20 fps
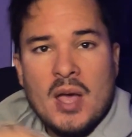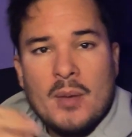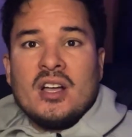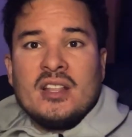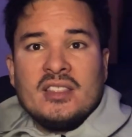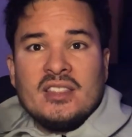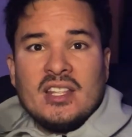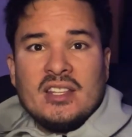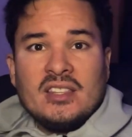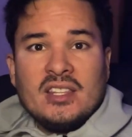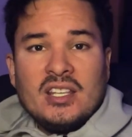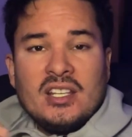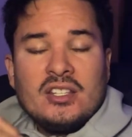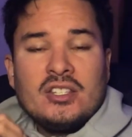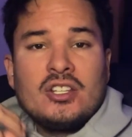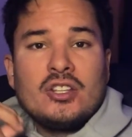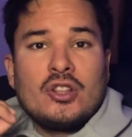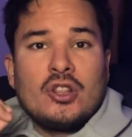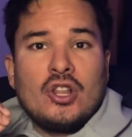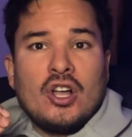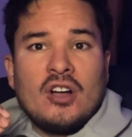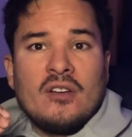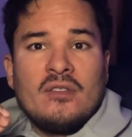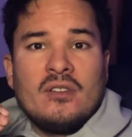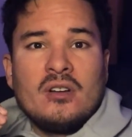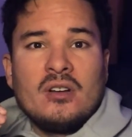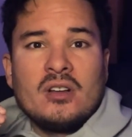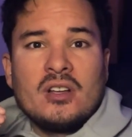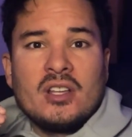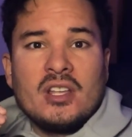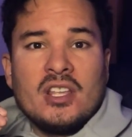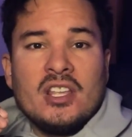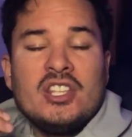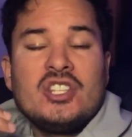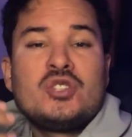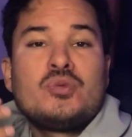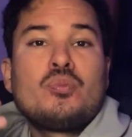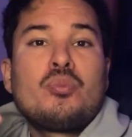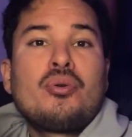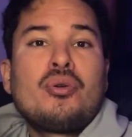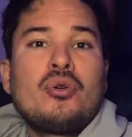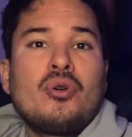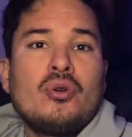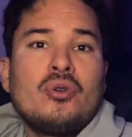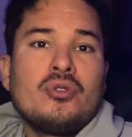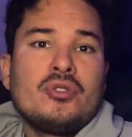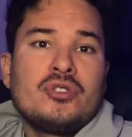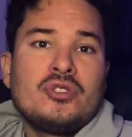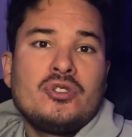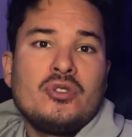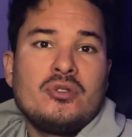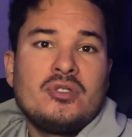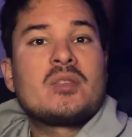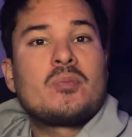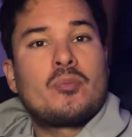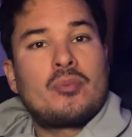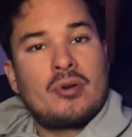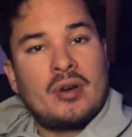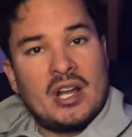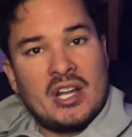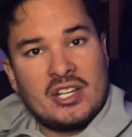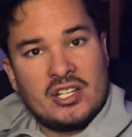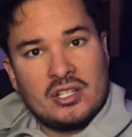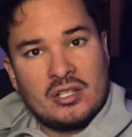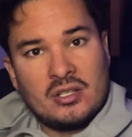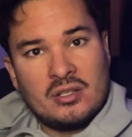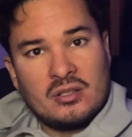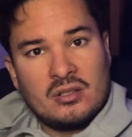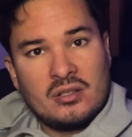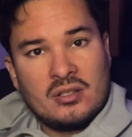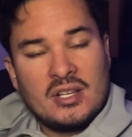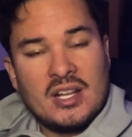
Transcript: An addicted lover is prone to depression,